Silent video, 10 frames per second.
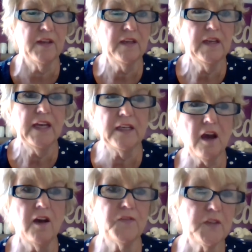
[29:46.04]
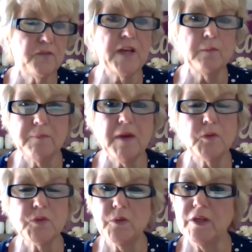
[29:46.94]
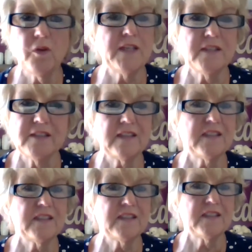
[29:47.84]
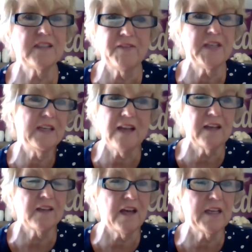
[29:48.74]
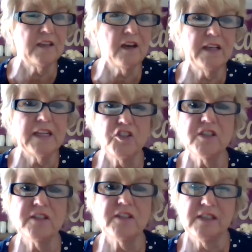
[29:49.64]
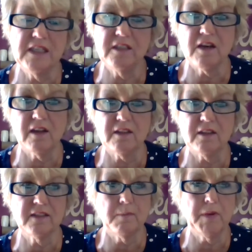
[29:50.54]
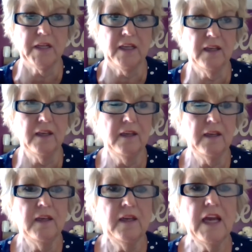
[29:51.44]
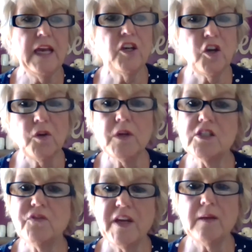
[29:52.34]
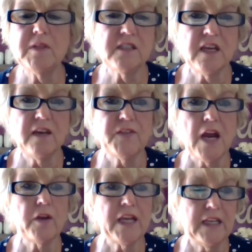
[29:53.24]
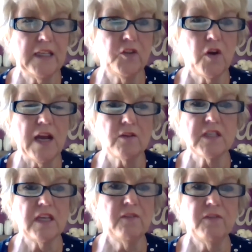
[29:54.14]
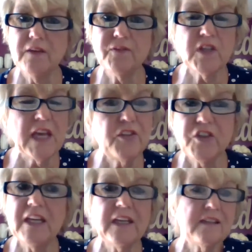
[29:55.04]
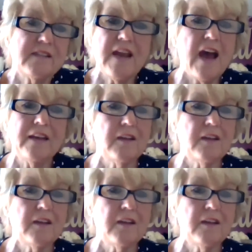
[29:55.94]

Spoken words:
And often family members are in crisis at 7, 8, 9 o'clock at night and just need to talk to somebody. Encourage families to have Narcan in their house, even if they think it's not